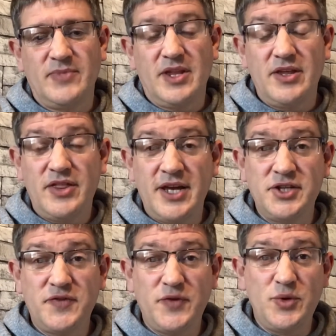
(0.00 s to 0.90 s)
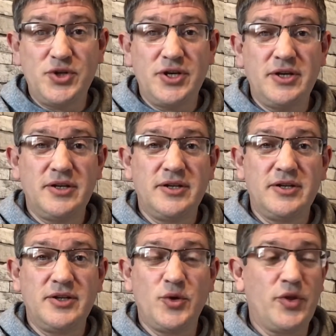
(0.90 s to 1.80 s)
Things future,
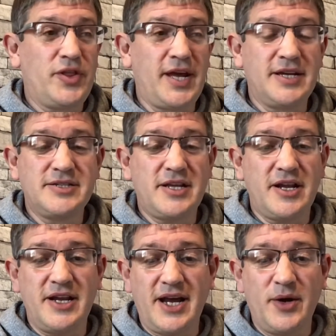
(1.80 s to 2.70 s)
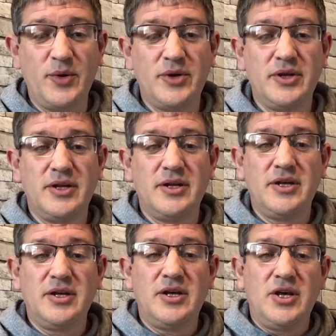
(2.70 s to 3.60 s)
nor things that are now,
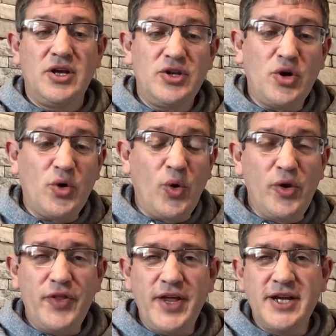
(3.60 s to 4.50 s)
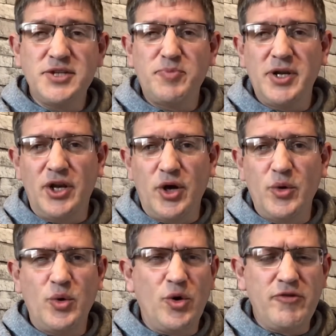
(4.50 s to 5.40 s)
not all things below
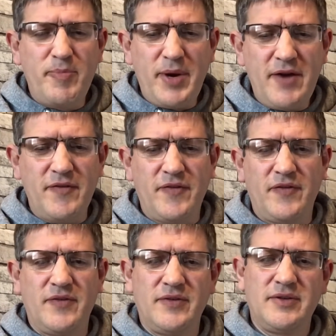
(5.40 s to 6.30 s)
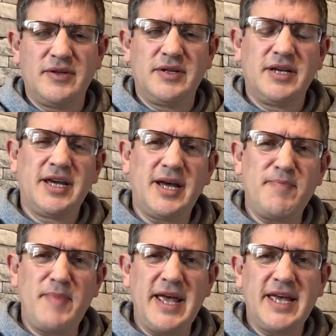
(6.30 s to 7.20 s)
or above, can
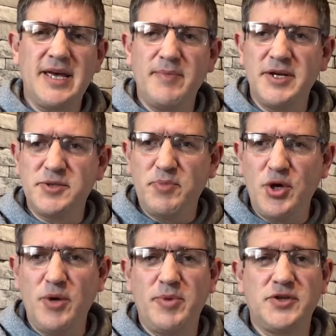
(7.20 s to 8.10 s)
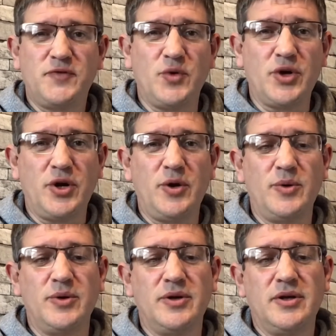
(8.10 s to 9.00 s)
make him his purpose forego,
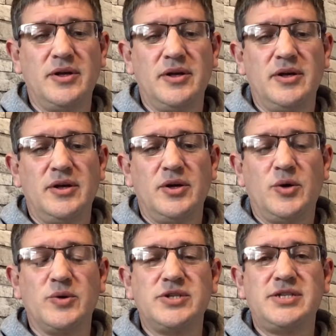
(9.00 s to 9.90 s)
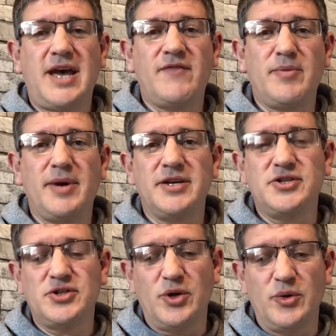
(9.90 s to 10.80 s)
or sever my
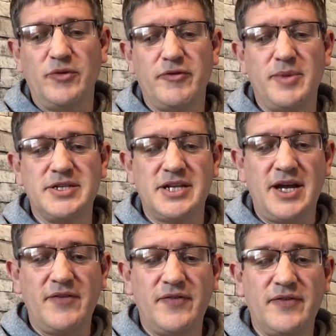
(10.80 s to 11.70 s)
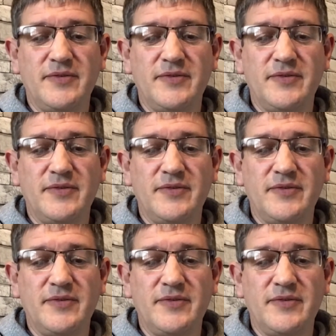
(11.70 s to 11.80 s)
soul from his love.